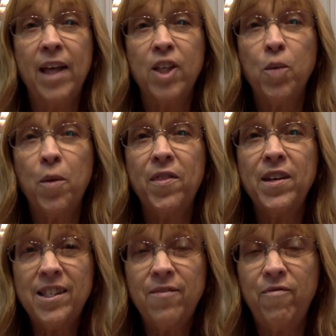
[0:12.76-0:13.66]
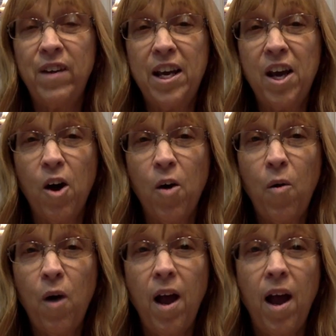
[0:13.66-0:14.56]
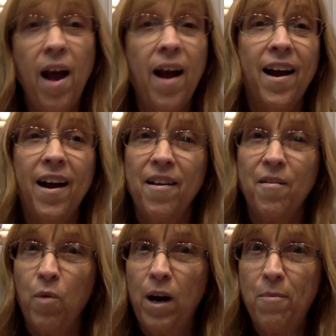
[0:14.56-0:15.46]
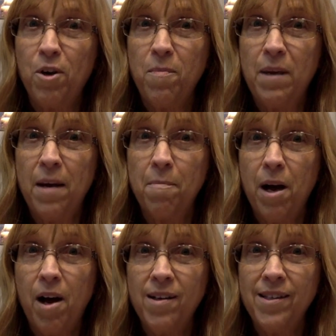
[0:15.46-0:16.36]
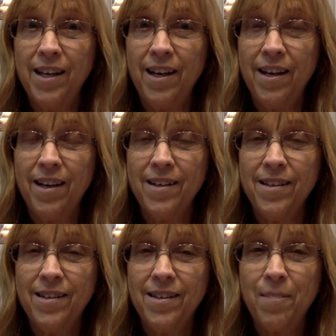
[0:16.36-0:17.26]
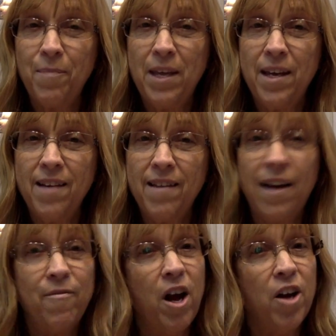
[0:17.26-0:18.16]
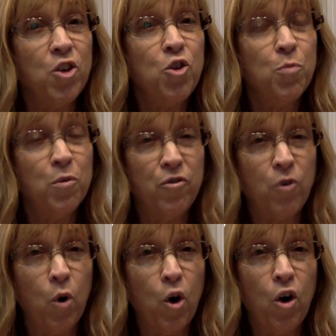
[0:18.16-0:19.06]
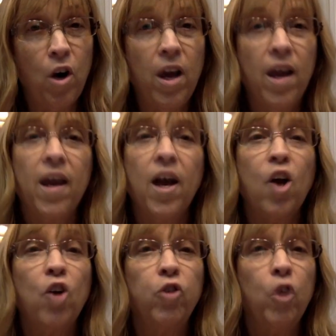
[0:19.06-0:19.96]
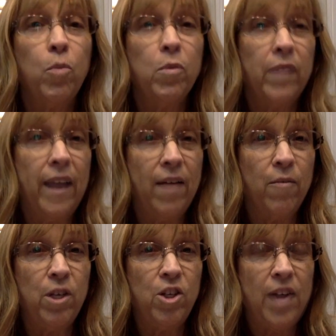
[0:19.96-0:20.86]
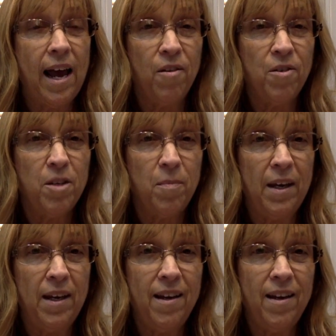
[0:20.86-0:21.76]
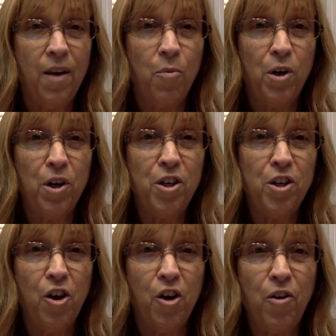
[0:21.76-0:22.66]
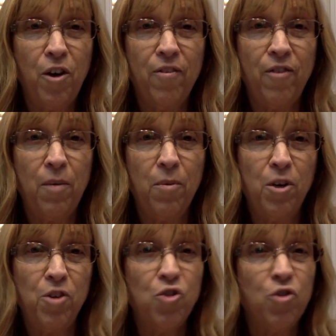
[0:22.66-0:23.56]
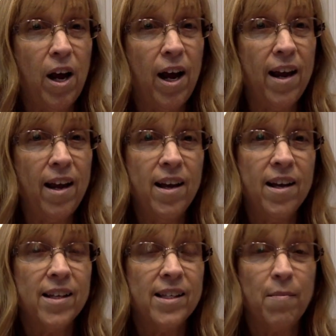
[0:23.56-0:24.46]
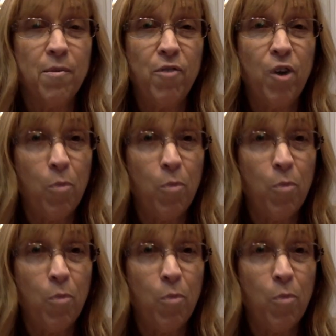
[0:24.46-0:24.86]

So in this video, what I'm going to be unboxing is something that I've not used before. Globleland reached out to me and wanted to know if I wanted to try some of their